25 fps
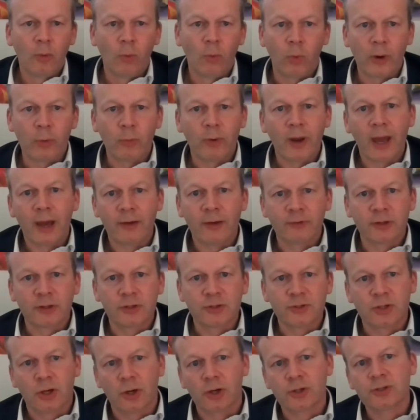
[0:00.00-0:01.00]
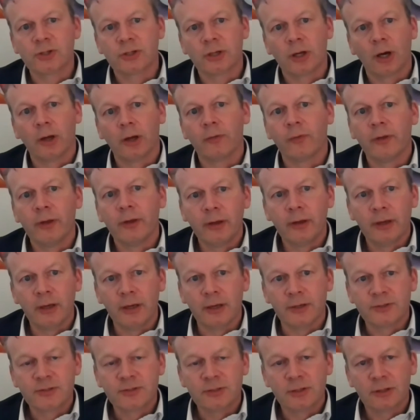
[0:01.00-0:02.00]
when we have the discussion on
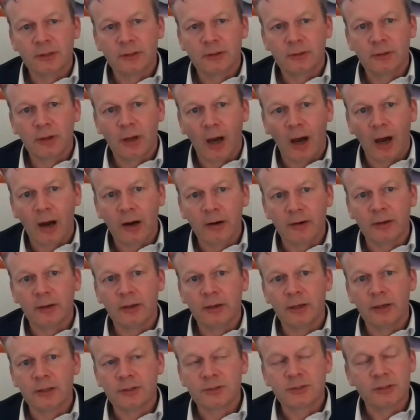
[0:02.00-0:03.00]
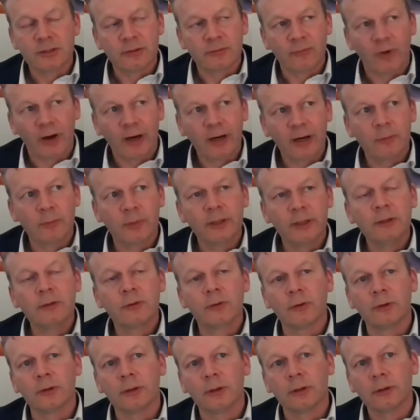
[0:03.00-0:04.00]
is the
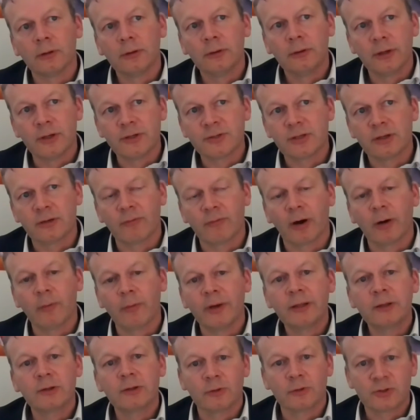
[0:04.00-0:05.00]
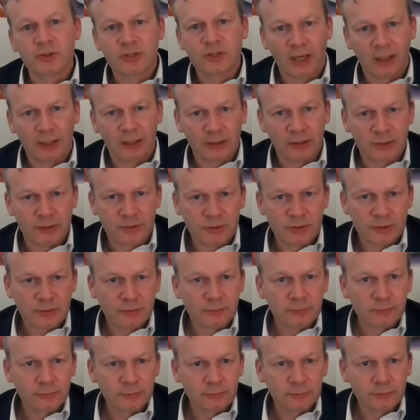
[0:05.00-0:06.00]
environmental challenge,
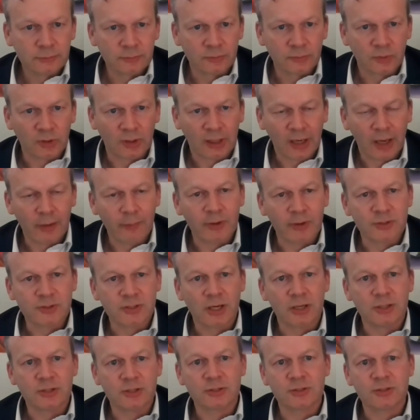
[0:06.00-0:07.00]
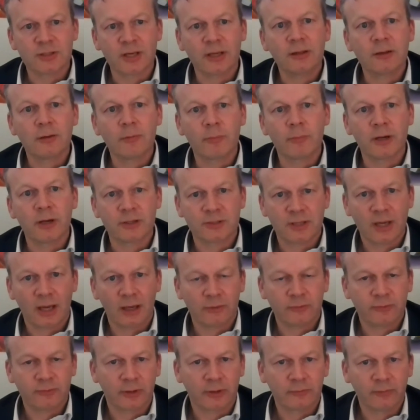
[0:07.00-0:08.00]
the climate change, is that the biggest
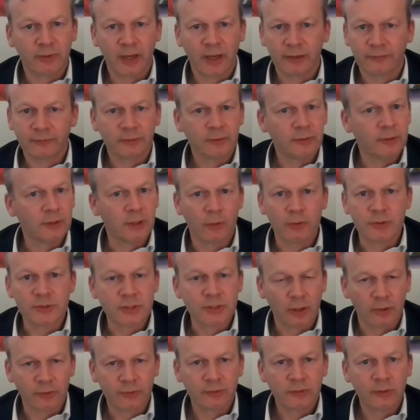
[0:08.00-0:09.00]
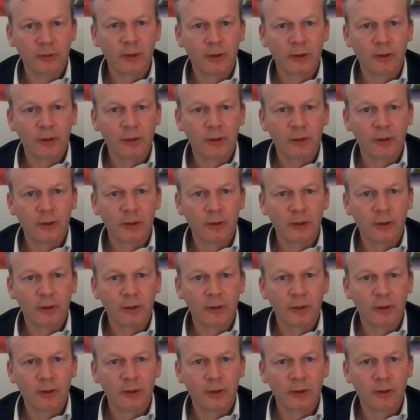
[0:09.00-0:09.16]
health threat we have? No, it's not.